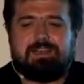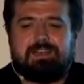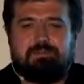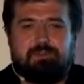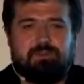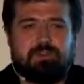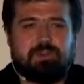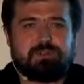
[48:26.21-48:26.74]

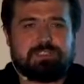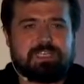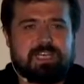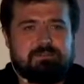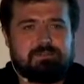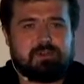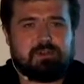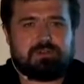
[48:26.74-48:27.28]
if you don't
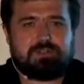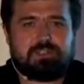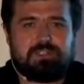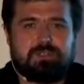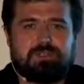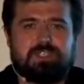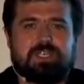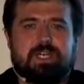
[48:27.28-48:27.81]
have const,
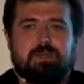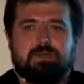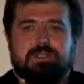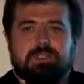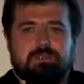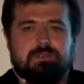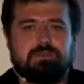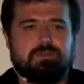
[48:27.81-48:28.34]
you're
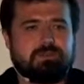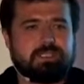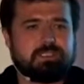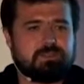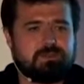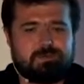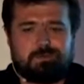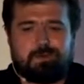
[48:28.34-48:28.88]
shouting to the
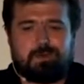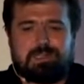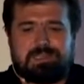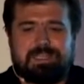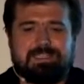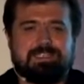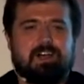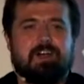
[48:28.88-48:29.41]
rest of the world
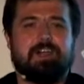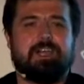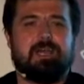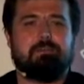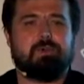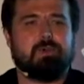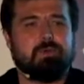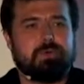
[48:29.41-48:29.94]
that I
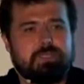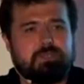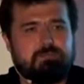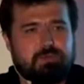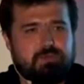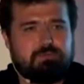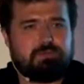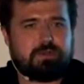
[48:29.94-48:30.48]
am going to
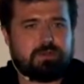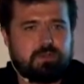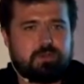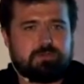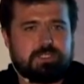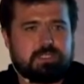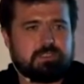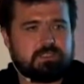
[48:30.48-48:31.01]
modify the
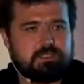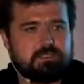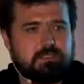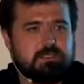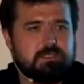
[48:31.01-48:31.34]
object.